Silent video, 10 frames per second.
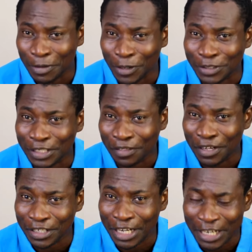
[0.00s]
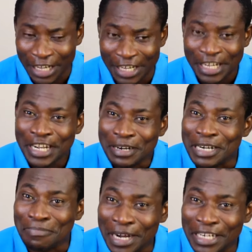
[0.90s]
Because they think that
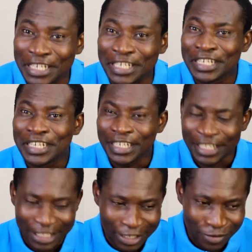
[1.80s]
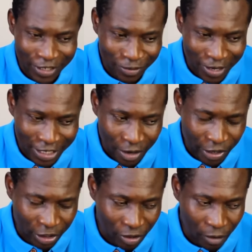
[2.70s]
the money is the reason why they are rich.